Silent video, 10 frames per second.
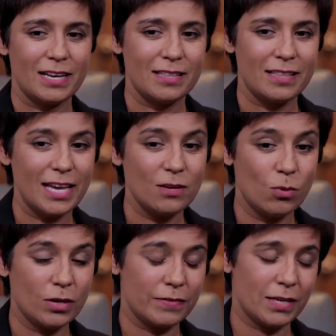And
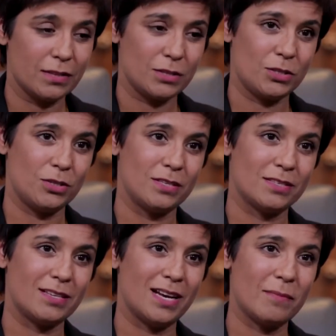then one of the other
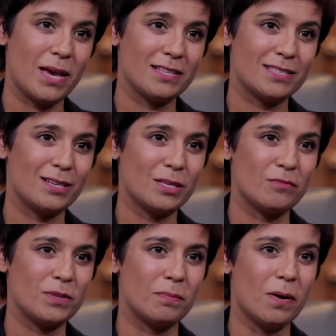students that I met
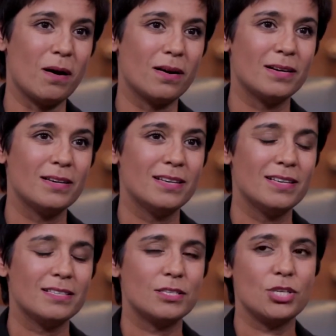studying for the bar
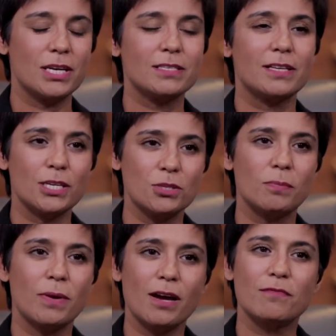suggested I should
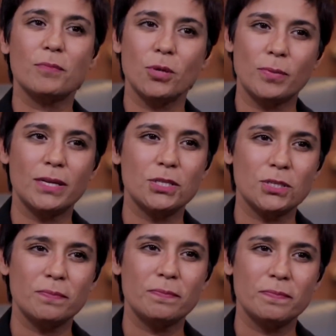apply for pupillage.